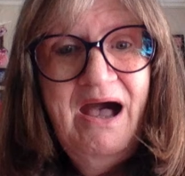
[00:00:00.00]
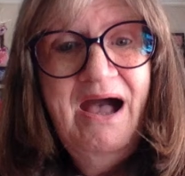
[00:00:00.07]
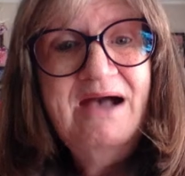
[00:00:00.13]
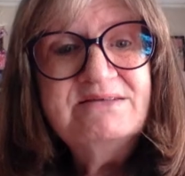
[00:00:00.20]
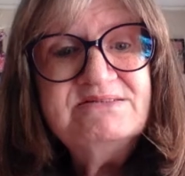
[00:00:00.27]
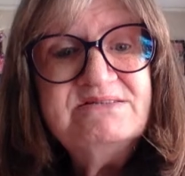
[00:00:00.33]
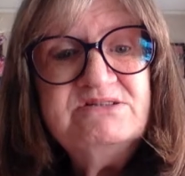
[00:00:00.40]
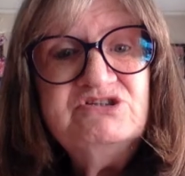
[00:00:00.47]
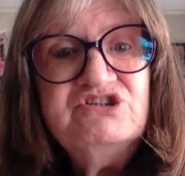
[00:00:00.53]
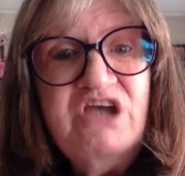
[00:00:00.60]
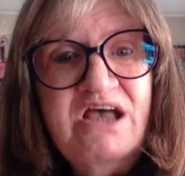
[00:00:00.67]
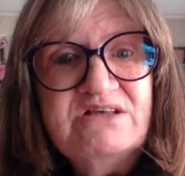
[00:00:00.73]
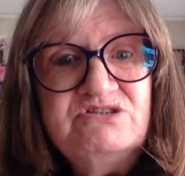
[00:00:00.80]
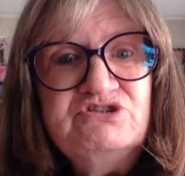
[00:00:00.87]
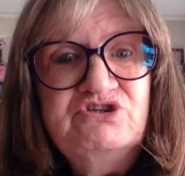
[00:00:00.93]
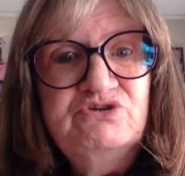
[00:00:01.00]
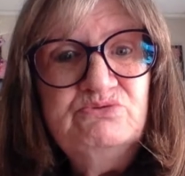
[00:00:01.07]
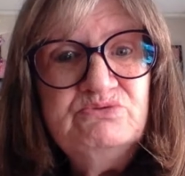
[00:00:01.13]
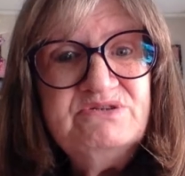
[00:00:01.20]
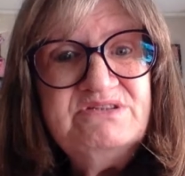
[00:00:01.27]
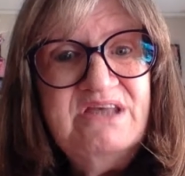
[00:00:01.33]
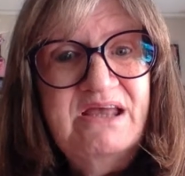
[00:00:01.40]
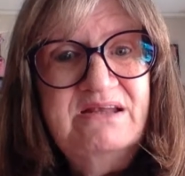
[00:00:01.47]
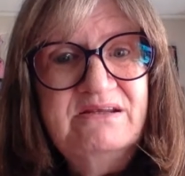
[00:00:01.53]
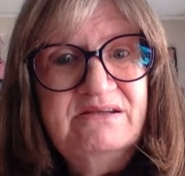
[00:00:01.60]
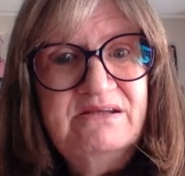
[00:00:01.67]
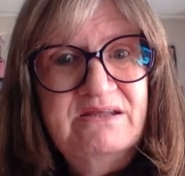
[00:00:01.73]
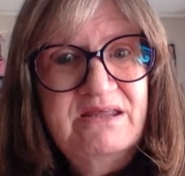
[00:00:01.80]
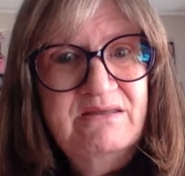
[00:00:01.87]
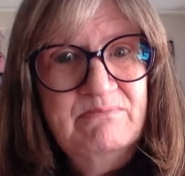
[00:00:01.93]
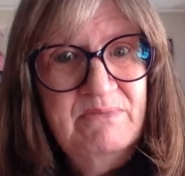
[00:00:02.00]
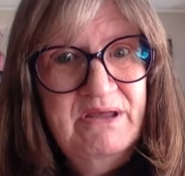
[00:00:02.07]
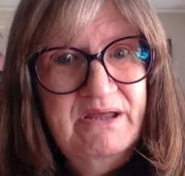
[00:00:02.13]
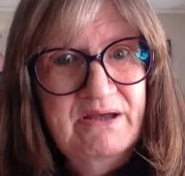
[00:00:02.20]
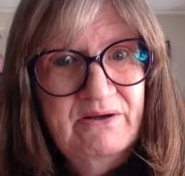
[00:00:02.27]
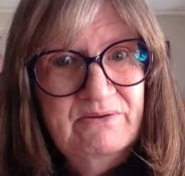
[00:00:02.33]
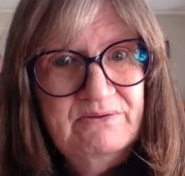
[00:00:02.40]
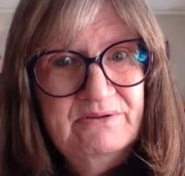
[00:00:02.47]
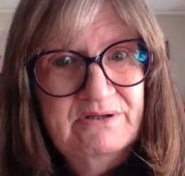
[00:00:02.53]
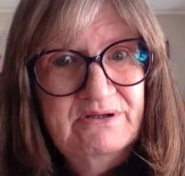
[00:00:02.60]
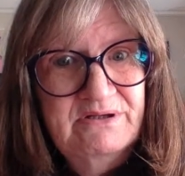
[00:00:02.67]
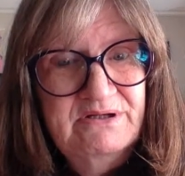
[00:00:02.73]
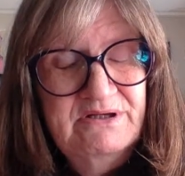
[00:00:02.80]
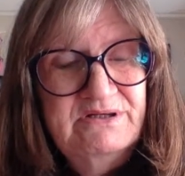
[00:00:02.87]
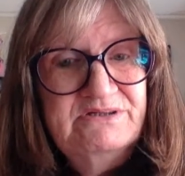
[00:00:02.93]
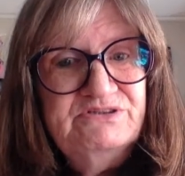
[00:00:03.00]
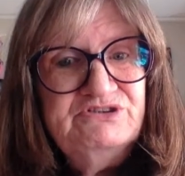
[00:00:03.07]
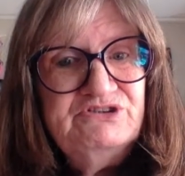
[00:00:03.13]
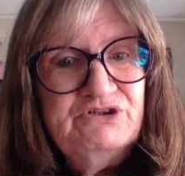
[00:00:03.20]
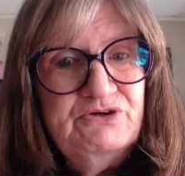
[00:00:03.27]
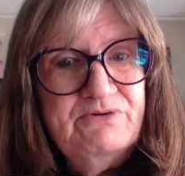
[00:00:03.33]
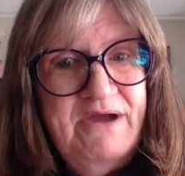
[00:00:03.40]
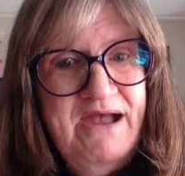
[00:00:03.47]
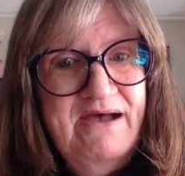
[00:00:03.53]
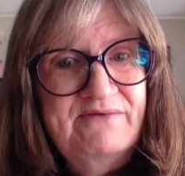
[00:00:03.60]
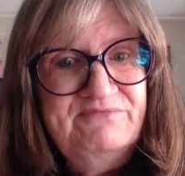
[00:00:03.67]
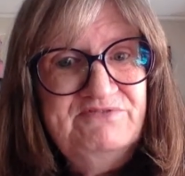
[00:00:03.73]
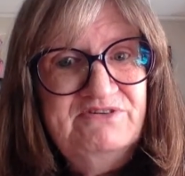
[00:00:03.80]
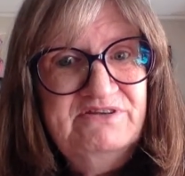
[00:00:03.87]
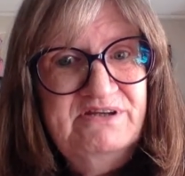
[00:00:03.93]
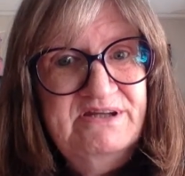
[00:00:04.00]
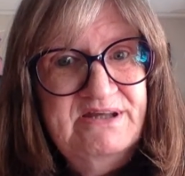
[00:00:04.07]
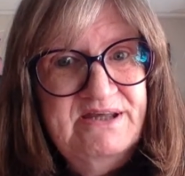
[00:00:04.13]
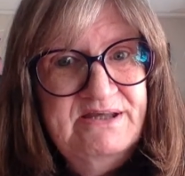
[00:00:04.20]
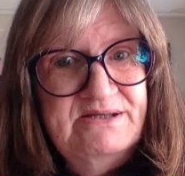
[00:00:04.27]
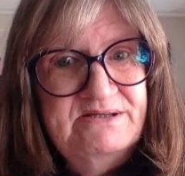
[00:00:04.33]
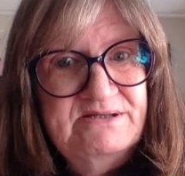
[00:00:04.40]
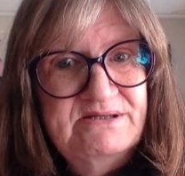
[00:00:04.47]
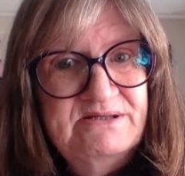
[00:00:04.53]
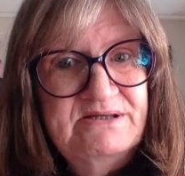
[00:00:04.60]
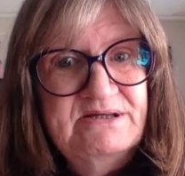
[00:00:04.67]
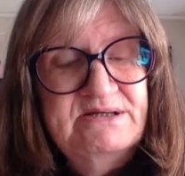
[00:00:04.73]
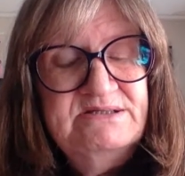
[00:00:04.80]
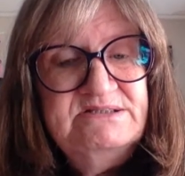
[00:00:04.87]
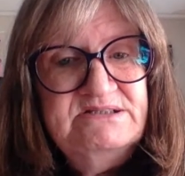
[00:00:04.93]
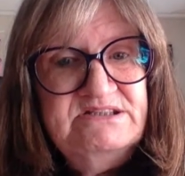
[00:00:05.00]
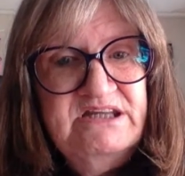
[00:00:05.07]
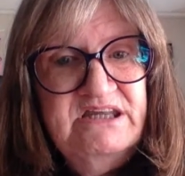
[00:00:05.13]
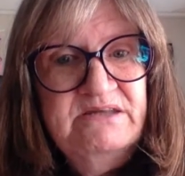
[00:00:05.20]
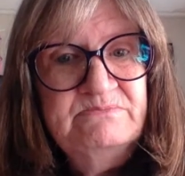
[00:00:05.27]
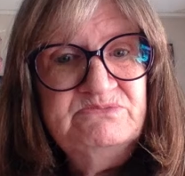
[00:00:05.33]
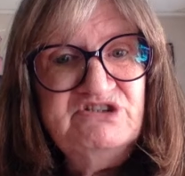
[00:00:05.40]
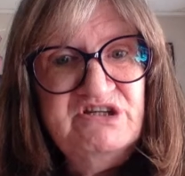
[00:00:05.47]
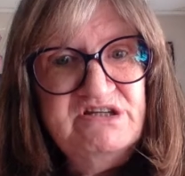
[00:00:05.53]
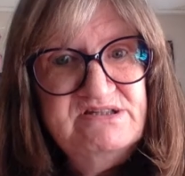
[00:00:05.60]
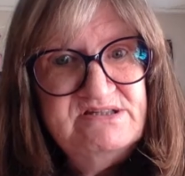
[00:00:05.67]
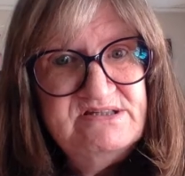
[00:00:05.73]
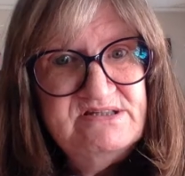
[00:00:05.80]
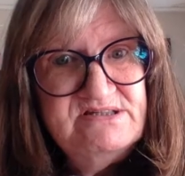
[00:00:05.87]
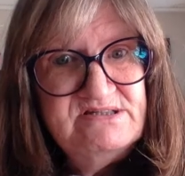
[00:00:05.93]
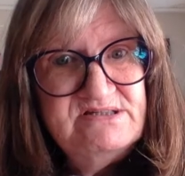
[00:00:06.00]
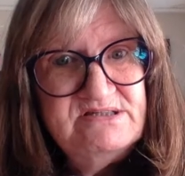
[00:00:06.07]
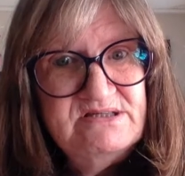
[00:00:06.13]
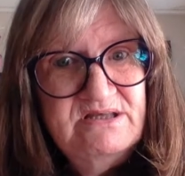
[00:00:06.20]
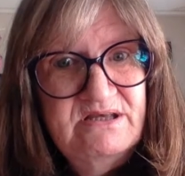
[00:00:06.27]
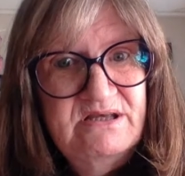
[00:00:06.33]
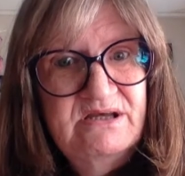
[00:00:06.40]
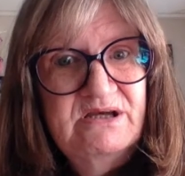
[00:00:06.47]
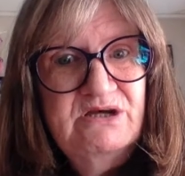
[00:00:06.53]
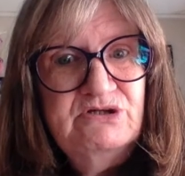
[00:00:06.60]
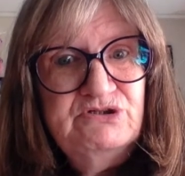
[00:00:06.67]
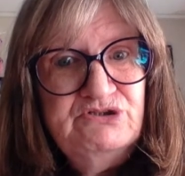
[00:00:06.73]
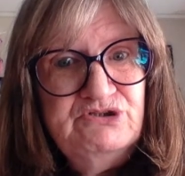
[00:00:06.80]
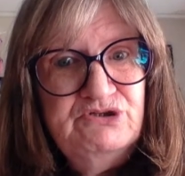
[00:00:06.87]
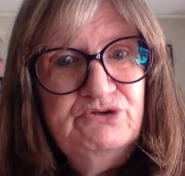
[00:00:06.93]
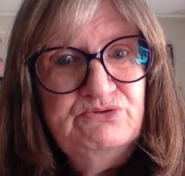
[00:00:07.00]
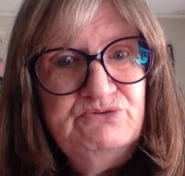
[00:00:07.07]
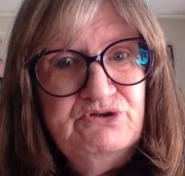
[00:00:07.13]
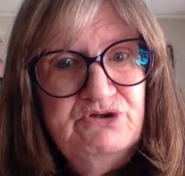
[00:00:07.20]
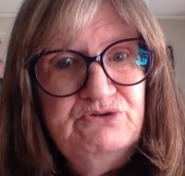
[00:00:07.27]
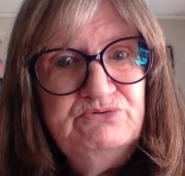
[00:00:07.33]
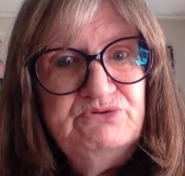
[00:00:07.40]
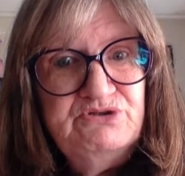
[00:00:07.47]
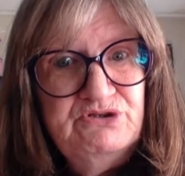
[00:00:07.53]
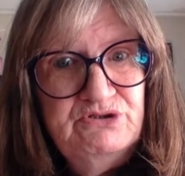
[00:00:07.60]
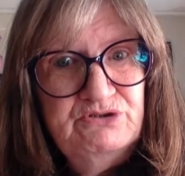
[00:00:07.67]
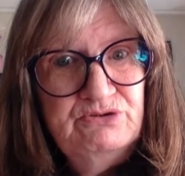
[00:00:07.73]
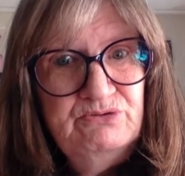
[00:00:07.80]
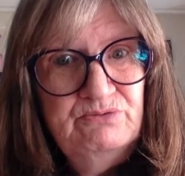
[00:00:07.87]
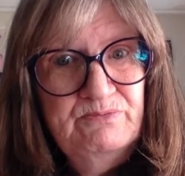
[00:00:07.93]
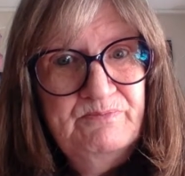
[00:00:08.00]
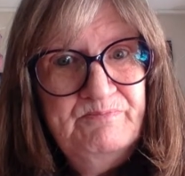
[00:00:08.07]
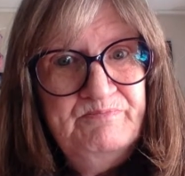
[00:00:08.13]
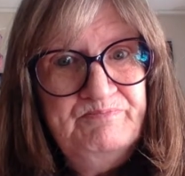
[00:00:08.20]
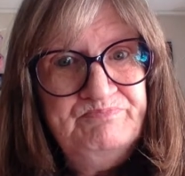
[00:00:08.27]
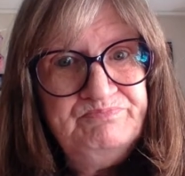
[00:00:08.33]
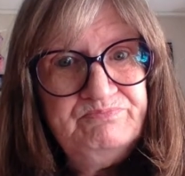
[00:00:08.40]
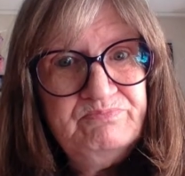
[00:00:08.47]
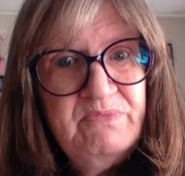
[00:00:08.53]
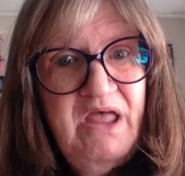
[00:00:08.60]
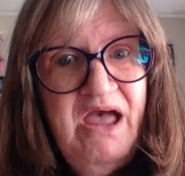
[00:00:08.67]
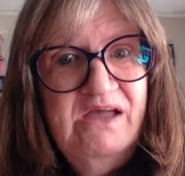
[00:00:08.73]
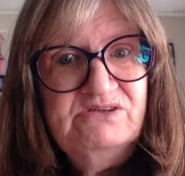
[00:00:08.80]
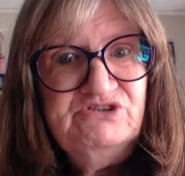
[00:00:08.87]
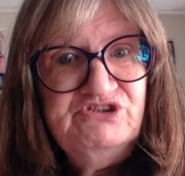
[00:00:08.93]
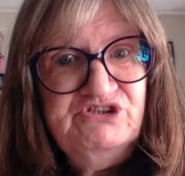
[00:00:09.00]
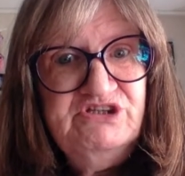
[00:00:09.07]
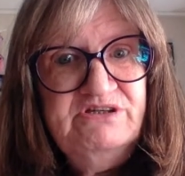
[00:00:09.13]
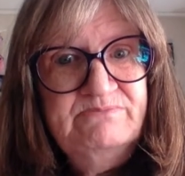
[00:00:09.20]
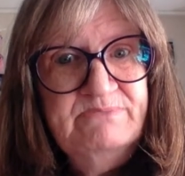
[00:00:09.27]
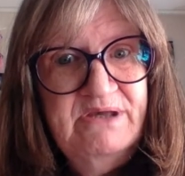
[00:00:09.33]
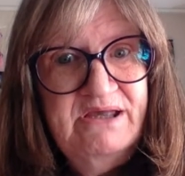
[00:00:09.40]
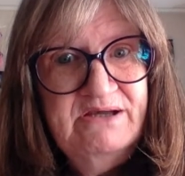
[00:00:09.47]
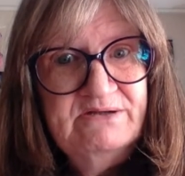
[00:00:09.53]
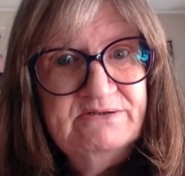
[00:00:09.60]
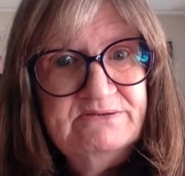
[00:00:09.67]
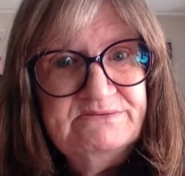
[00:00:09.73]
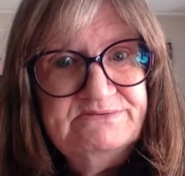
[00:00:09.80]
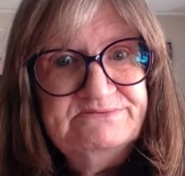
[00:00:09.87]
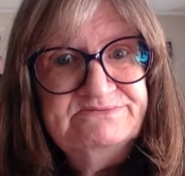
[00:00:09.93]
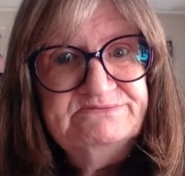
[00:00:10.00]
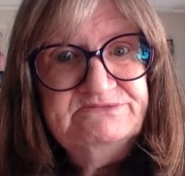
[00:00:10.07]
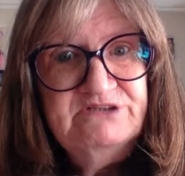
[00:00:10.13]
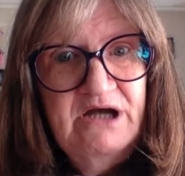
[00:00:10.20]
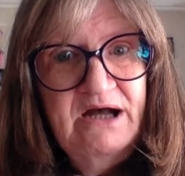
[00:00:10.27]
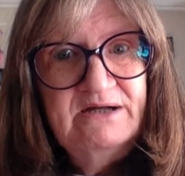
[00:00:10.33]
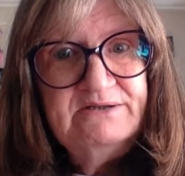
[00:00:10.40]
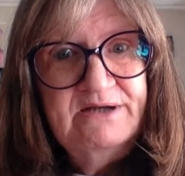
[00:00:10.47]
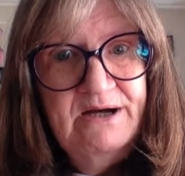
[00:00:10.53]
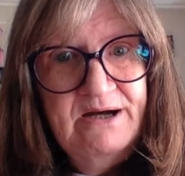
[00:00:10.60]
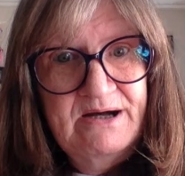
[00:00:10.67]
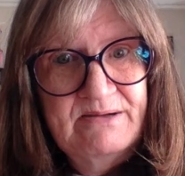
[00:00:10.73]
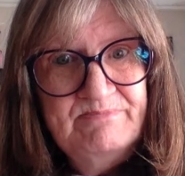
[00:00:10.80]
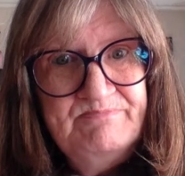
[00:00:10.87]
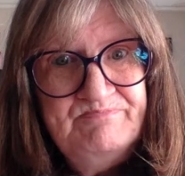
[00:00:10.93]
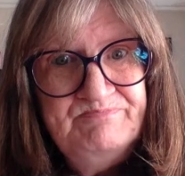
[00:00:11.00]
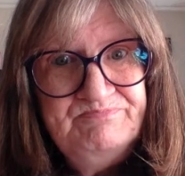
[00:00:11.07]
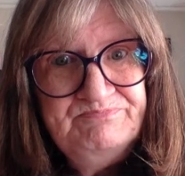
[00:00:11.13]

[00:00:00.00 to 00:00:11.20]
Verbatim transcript: I suggest you send an email to grafted in team Jesus 222 at gmail.com.